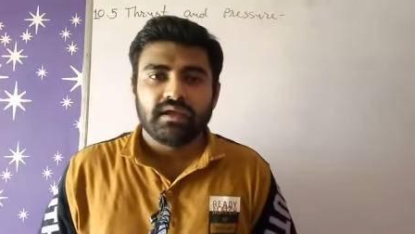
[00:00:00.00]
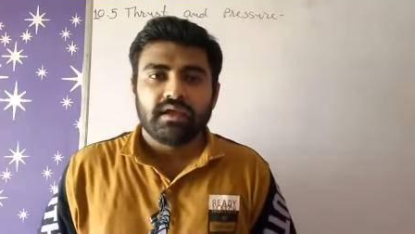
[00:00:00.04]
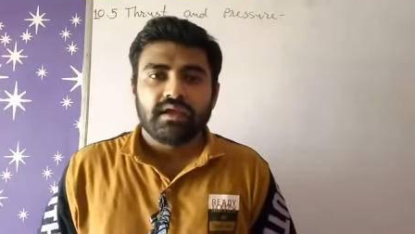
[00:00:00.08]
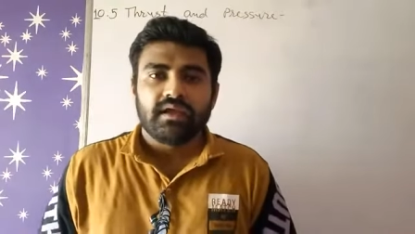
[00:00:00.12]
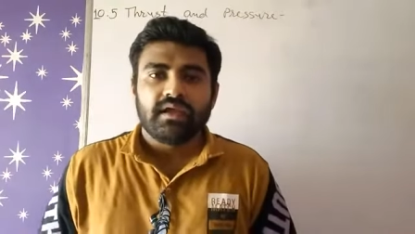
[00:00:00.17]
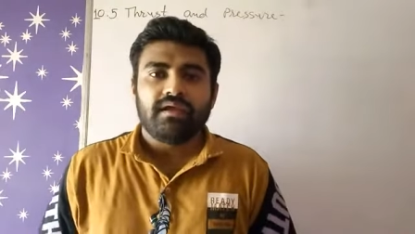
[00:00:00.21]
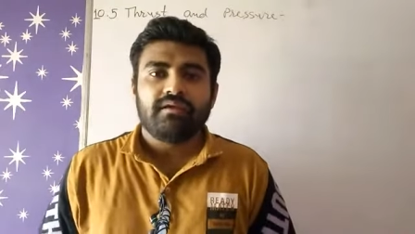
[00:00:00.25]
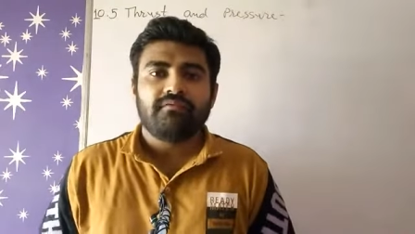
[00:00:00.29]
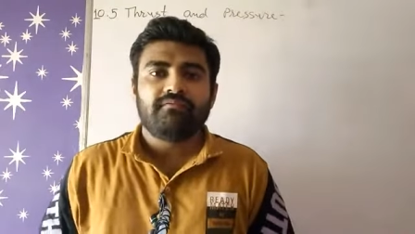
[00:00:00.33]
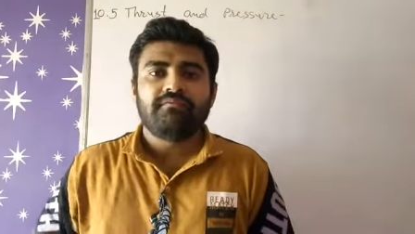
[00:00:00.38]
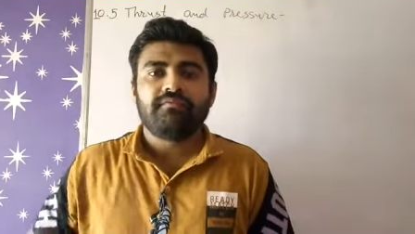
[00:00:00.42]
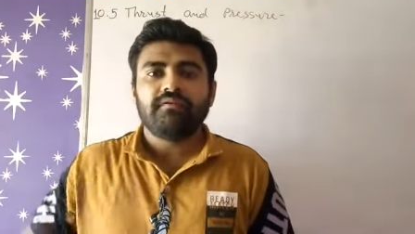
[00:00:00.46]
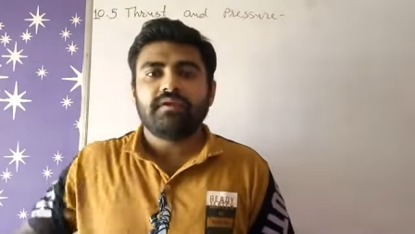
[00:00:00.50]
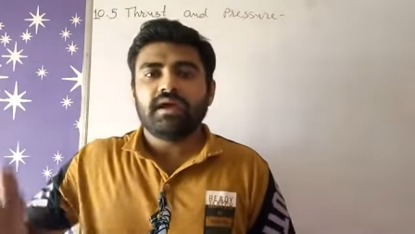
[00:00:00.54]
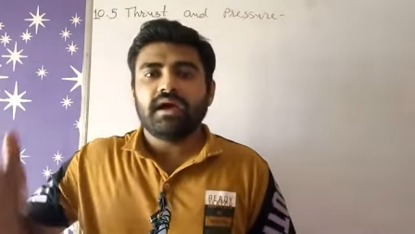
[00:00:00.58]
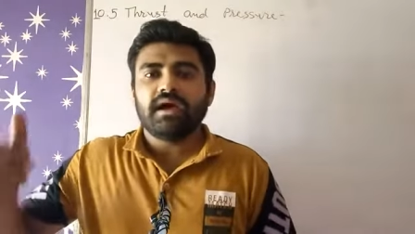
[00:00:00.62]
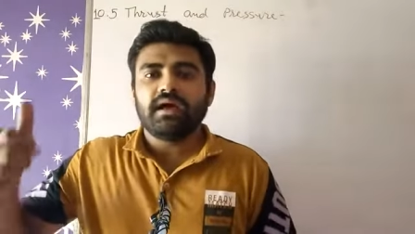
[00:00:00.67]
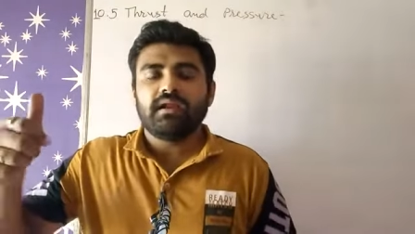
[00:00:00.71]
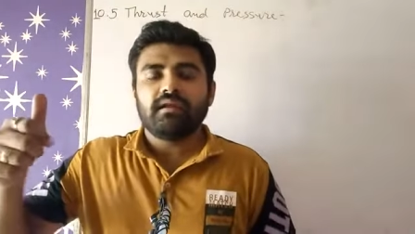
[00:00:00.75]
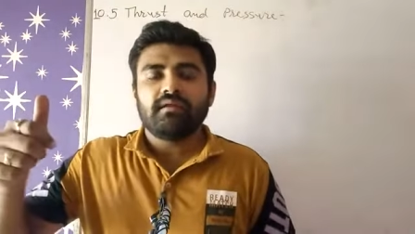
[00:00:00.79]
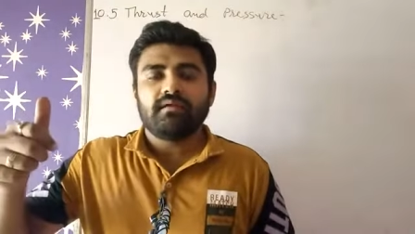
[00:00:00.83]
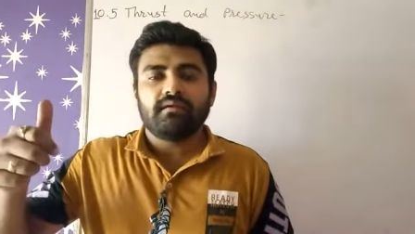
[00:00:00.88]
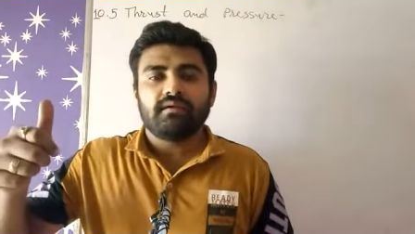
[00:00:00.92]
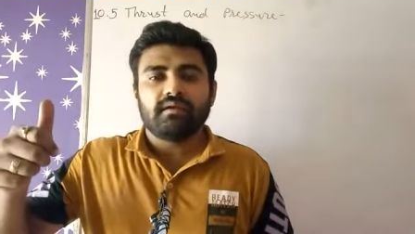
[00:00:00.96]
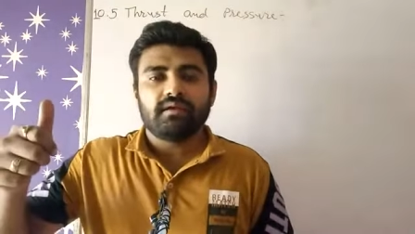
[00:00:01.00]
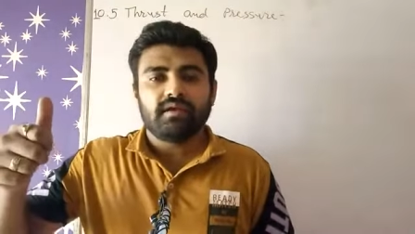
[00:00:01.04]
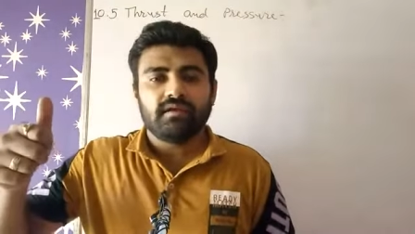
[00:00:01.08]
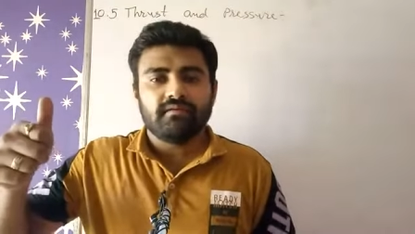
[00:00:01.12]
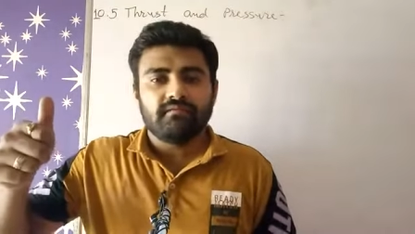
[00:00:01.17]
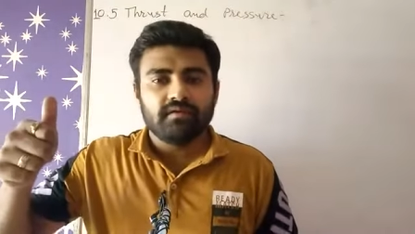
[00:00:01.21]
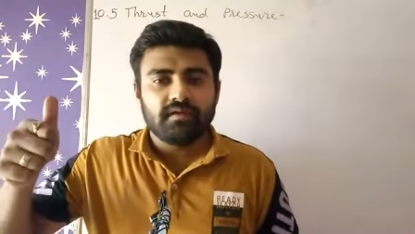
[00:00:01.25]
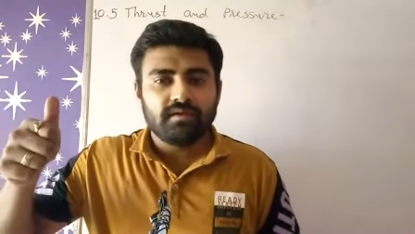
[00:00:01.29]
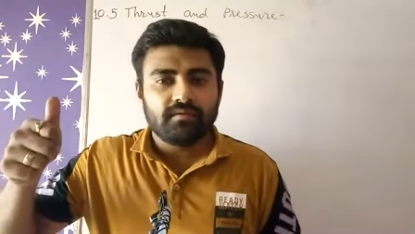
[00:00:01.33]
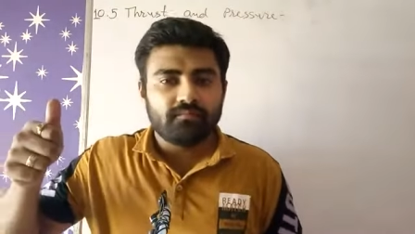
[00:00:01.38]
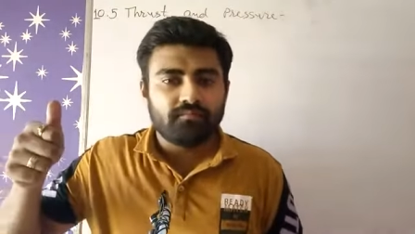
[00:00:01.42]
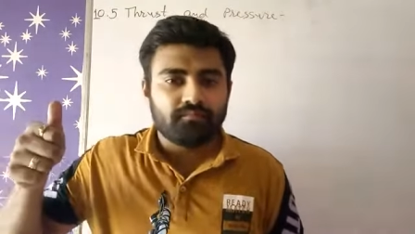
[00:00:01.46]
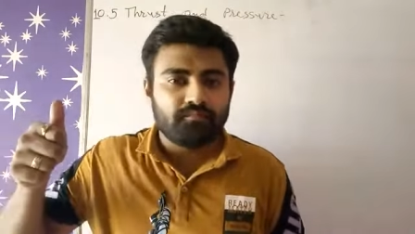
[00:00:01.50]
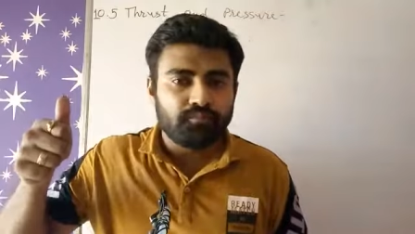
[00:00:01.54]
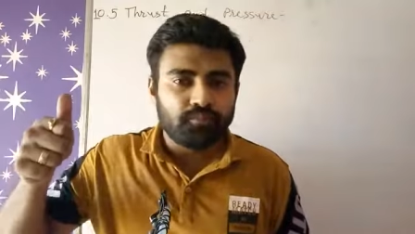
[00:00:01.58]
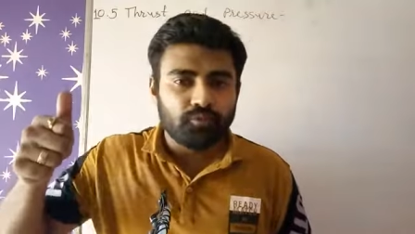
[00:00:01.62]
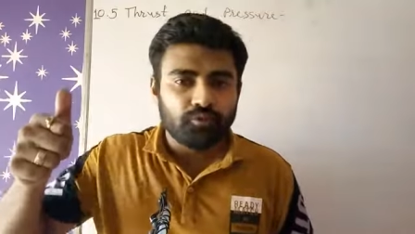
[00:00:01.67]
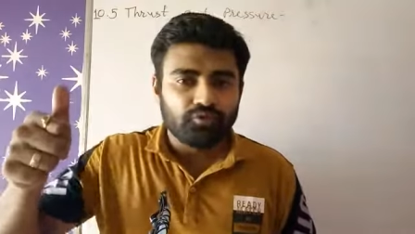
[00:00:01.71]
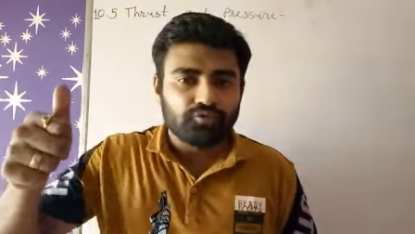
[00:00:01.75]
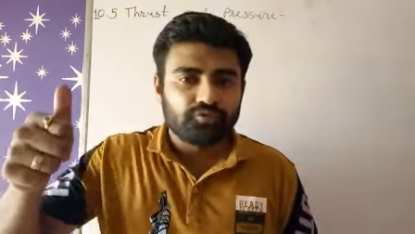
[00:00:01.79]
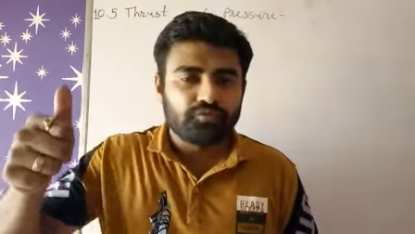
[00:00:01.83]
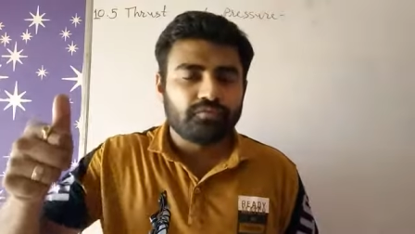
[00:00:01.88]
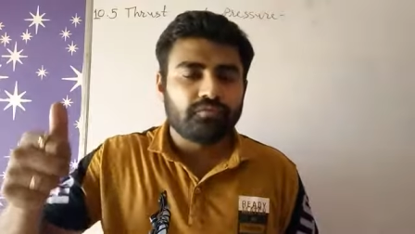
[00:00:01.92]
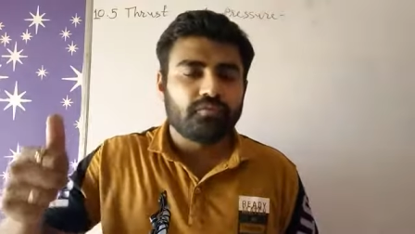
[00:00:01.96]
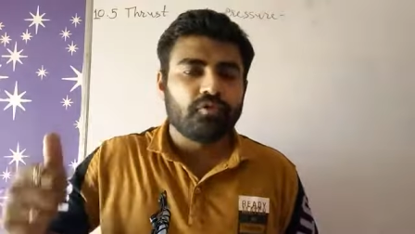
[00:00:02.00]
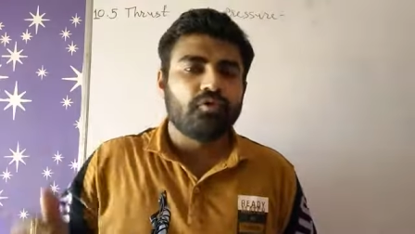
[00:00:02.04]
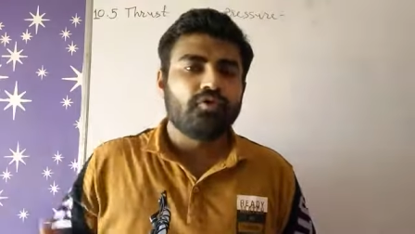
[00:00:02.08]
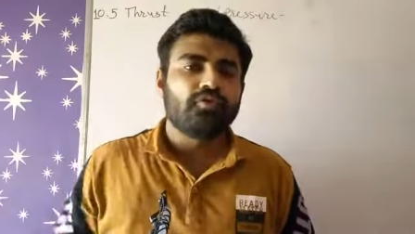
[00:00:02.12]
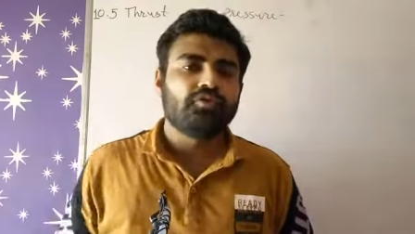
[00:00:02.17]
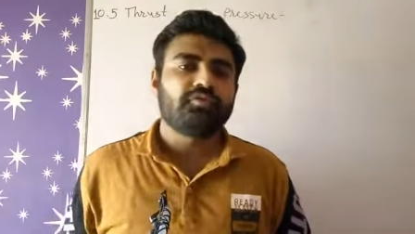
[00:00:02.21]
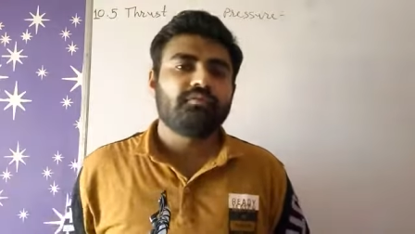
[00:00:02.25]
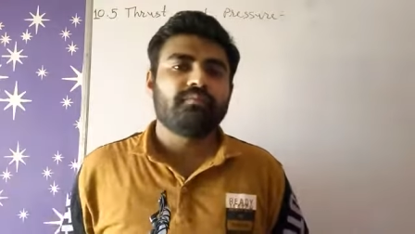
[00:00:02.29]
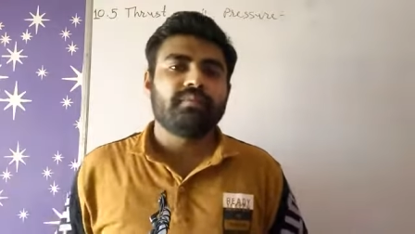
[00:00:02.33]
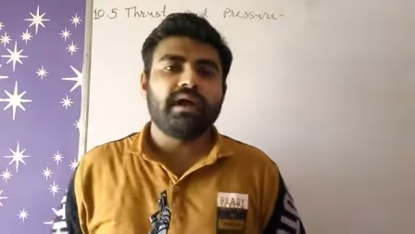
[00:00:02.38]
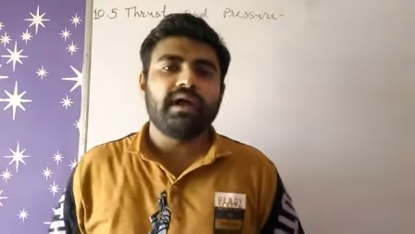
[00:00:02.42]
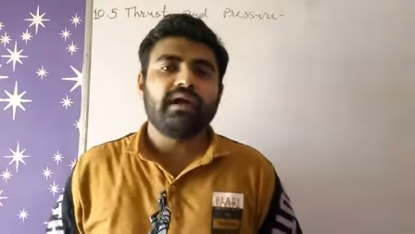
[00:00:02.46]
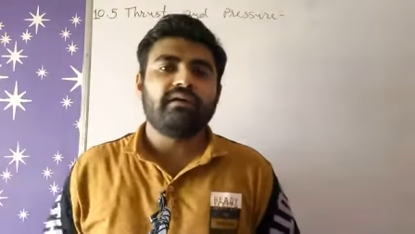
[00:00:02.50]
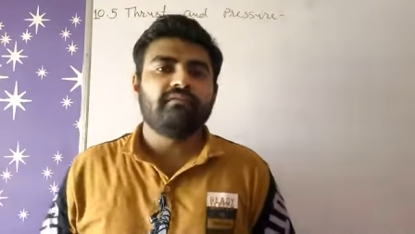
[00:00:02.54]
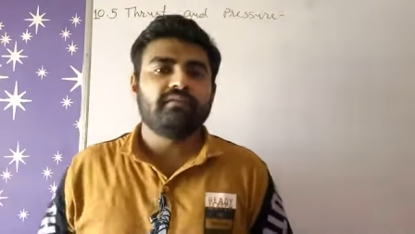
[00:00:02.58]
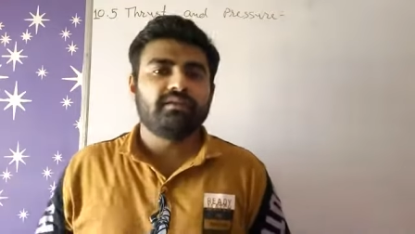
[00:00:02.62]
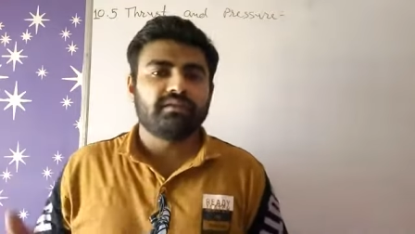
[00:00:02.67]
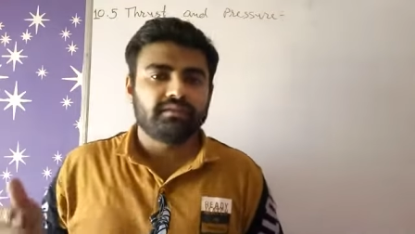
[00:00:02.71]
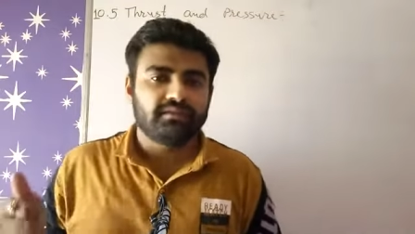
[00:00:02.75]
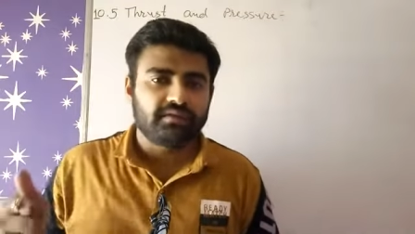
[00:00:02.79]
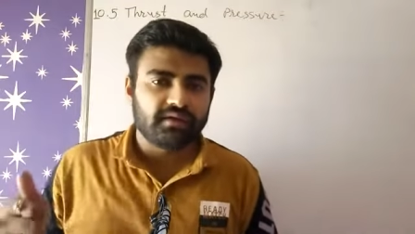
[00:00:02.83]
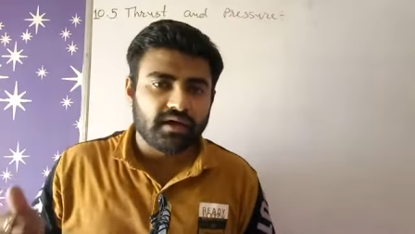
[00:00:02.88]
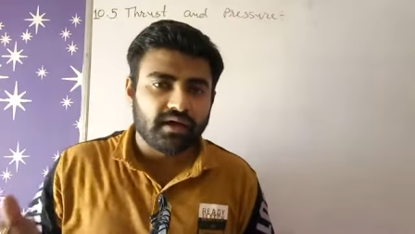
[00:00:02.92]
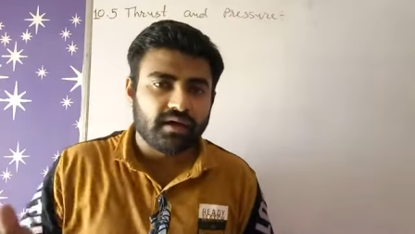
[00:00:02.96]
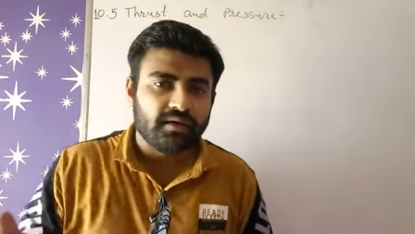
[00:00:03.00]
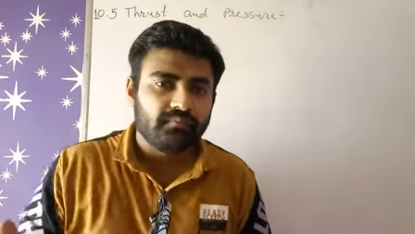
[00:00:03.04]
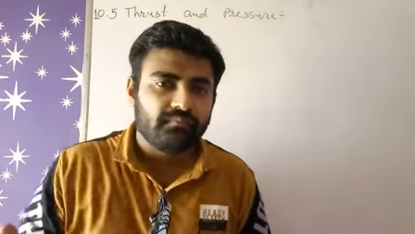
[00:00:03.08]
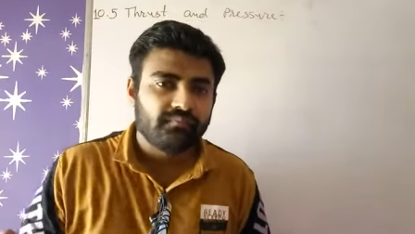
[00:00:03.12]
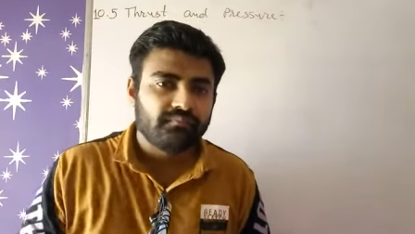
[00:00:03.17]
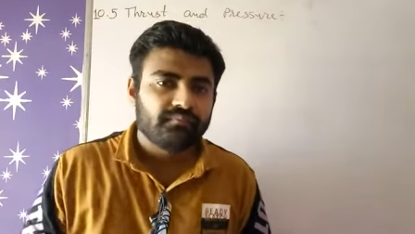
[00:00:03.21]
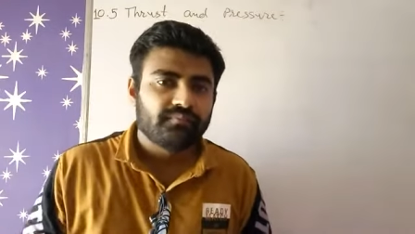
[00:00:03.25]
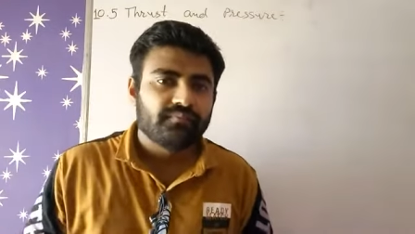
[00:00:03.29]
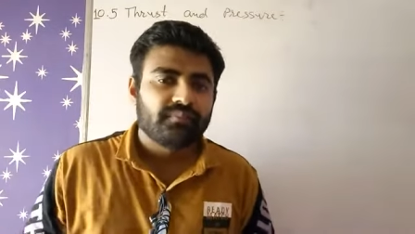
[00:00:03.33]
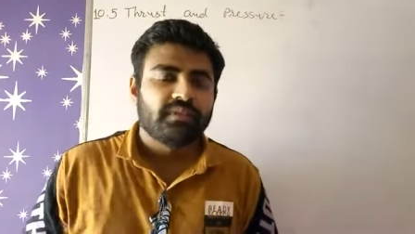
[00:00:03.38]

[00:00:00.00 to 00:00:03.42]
If we are giving push force by our thumb